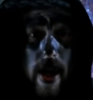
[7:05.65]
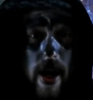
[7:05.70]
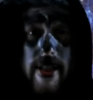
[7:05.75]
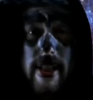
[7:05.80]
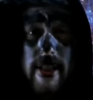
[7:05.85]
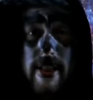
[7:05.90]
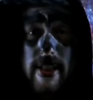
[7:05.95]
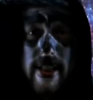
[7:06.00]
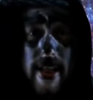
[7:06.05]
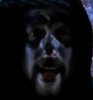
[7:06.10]

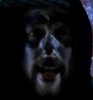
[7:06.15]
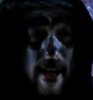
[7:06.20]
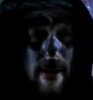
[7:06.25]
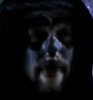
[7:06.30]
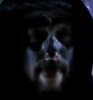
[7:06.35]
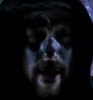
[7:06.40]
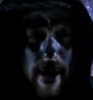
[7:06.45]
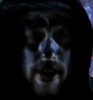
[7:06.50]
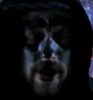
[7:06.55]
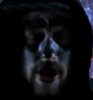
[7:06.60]
Disney
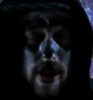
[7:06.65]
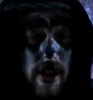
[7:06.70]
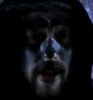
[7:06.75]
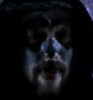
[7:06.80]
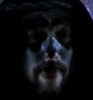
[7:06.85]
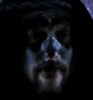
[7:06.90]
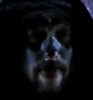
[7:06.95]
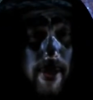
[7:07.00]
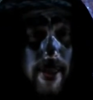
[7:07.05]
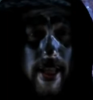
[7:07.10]
Animation
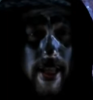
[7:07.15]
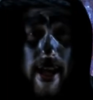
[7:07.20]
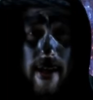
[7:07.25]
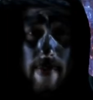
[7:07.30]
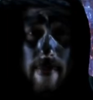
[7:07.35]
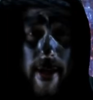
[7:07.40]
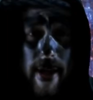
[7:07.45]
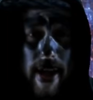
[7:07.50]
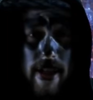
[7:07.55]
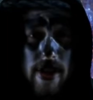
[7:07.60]
can be the
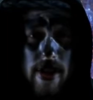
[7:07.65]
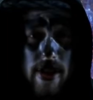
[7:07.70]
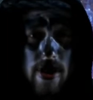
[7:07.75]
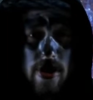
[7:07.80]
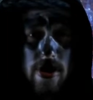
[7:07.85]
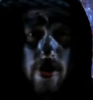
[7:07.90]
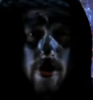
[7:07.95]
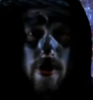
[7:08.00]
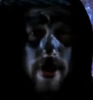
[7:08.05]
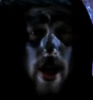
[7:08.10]
animation
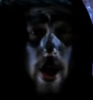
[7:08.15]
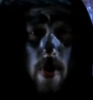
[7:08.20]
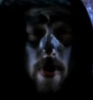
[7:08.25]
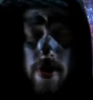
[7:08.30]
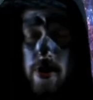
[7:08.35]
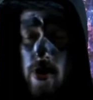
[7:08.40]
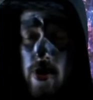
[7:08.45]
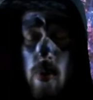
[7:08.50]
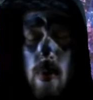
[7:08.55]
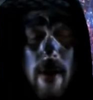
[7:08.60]
studio,
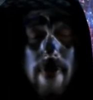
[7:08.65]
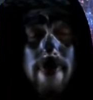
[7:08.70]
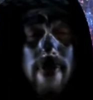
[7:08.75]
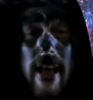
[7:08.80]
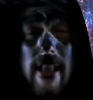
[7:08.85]
and you know what?